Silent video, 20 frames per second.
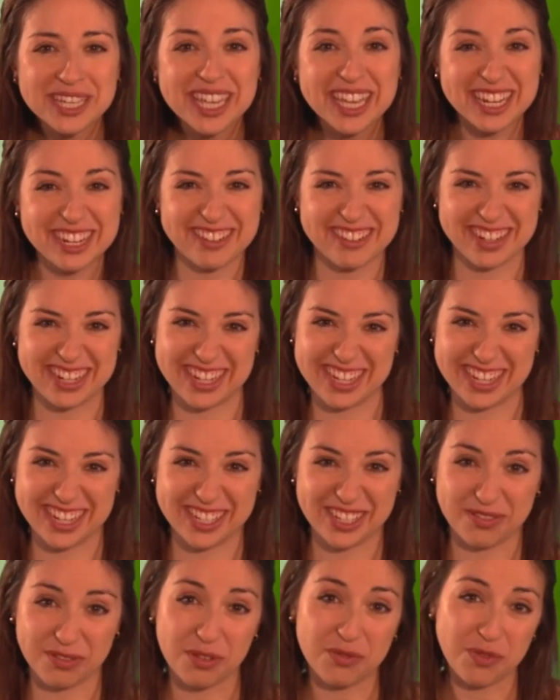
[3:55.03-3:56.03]
ingredients
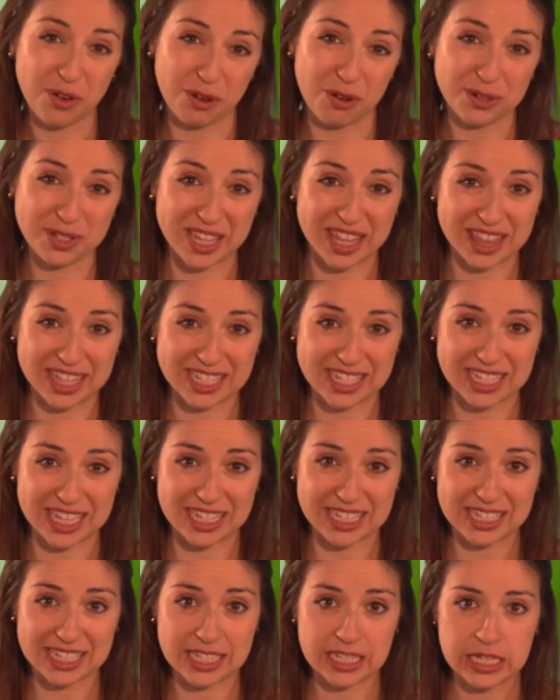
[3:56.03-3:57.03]
for
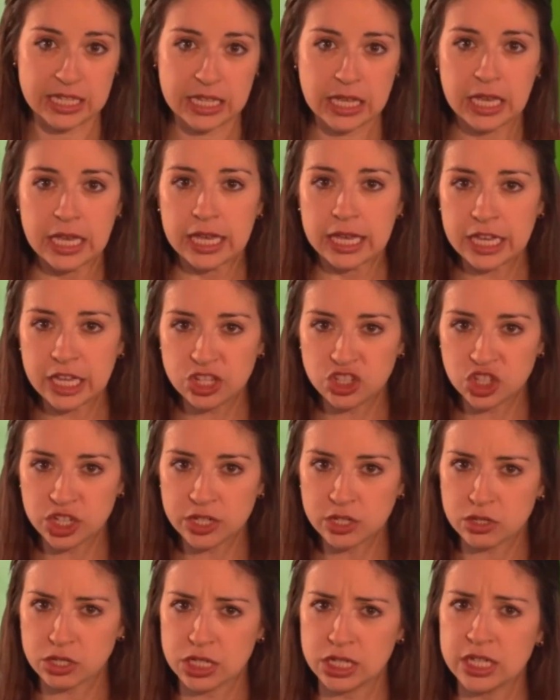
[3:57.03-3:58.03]
photosynthesis. Each
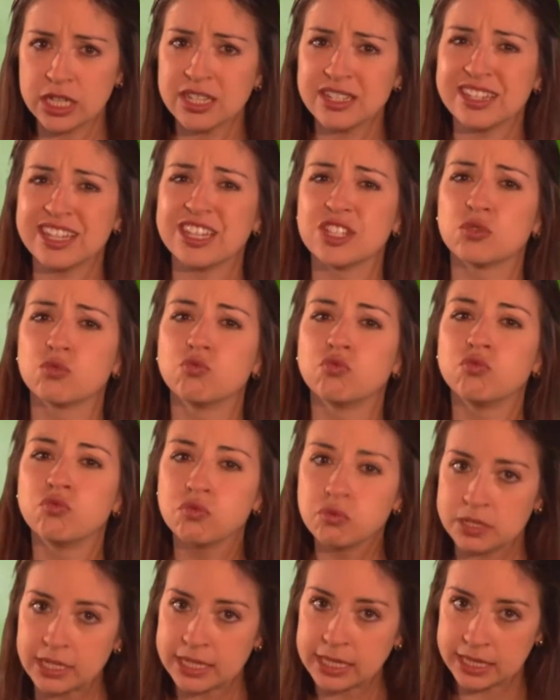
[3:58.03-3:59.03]
ingredient is
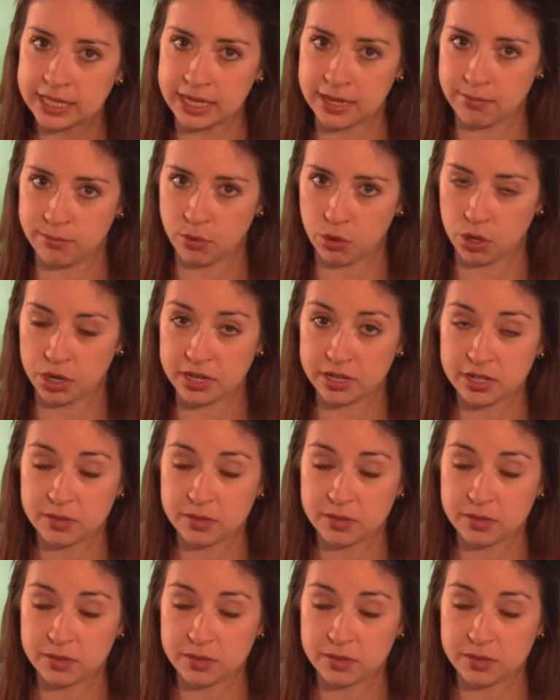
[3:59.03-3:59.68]
really important